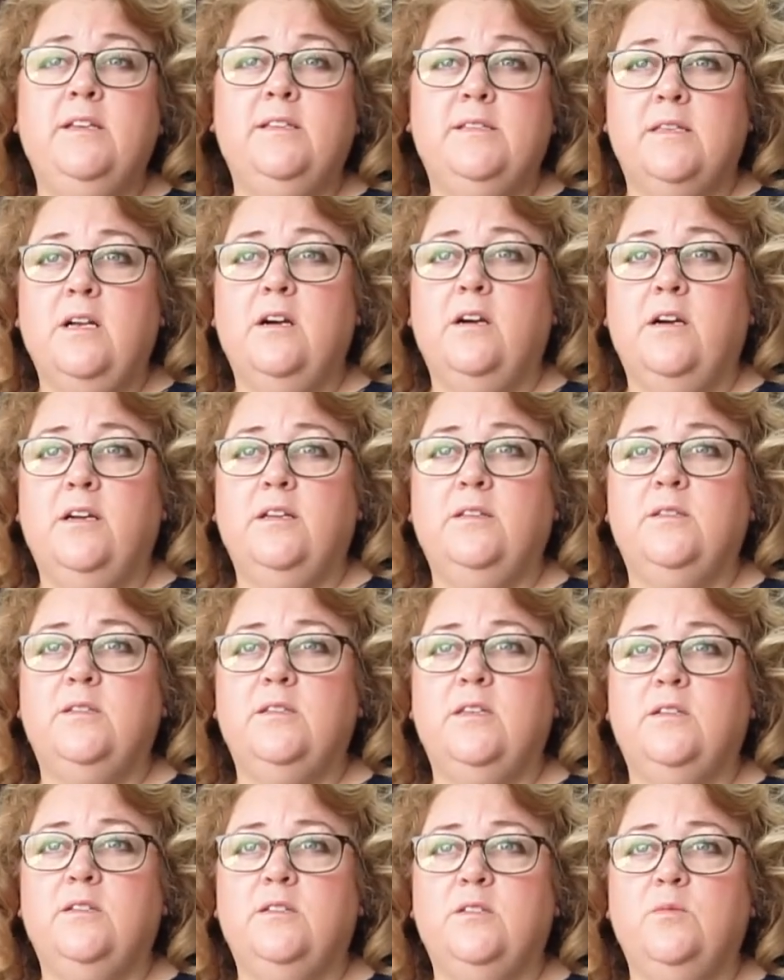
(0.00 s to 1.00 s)
signs
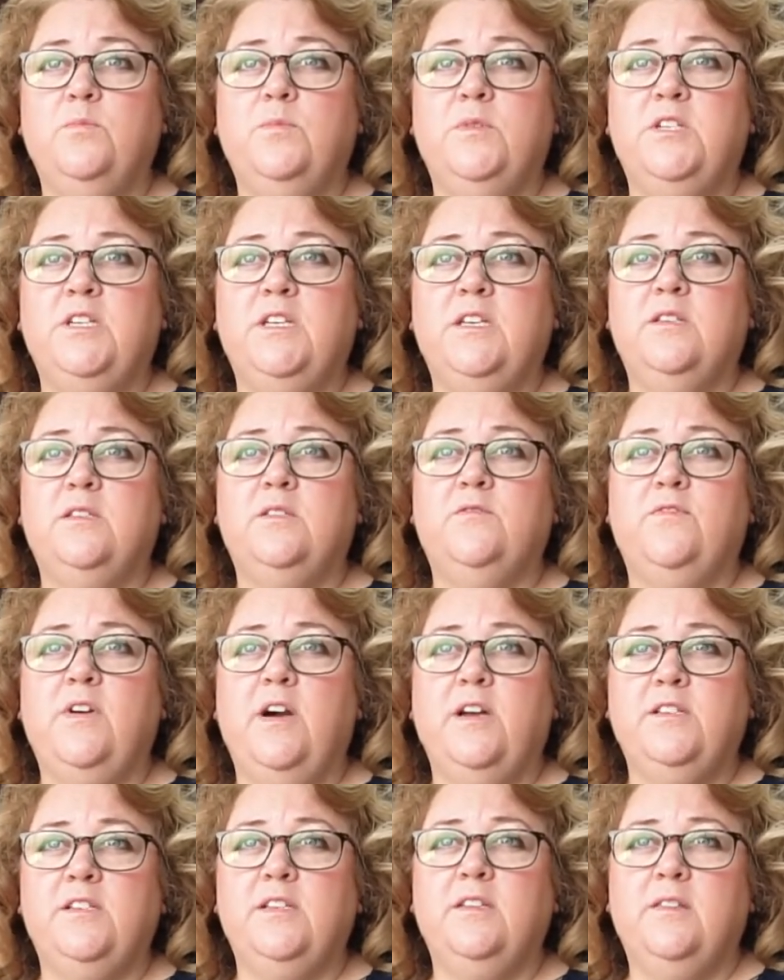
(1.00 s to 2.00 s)
that somebody is
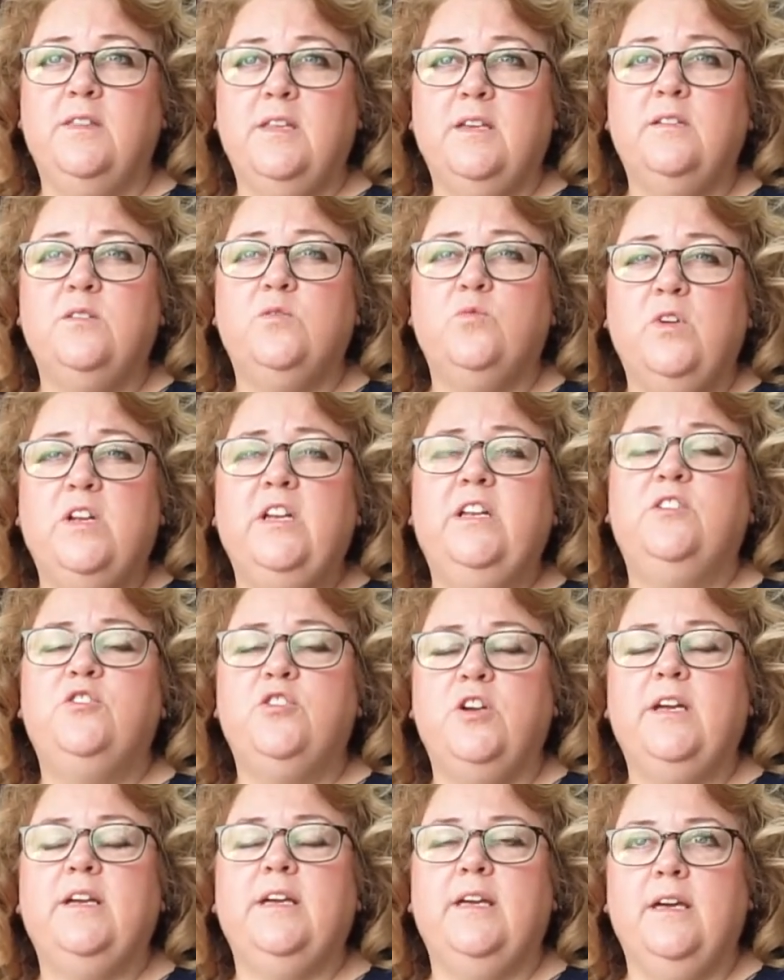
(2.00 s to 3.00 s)
finding things really
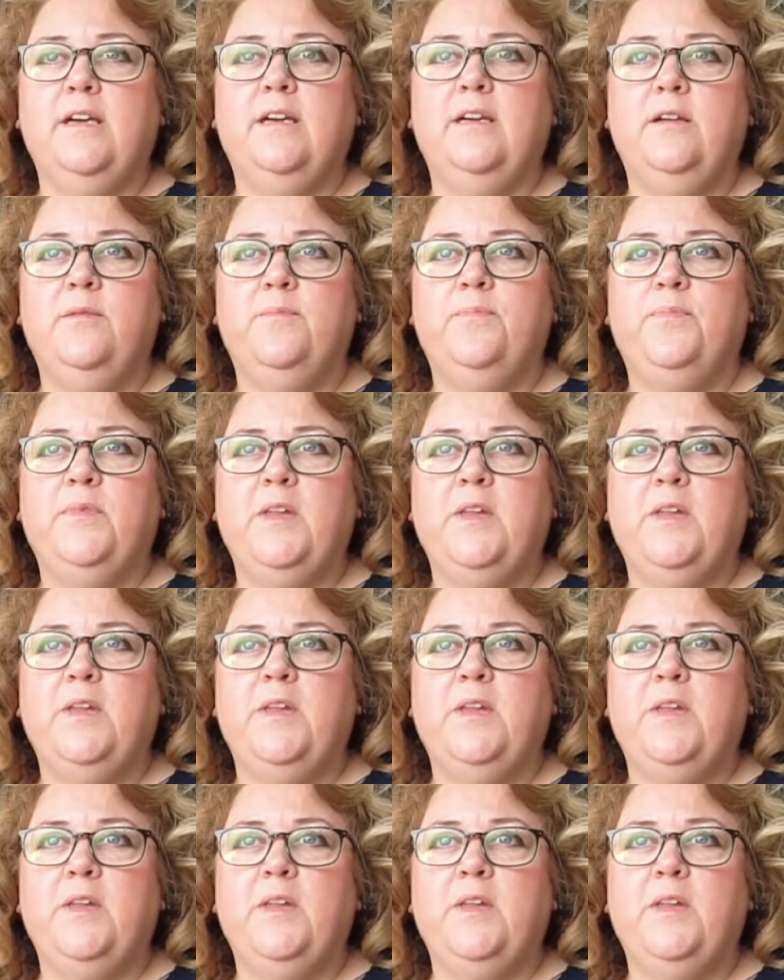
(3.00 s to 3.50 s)
tricky.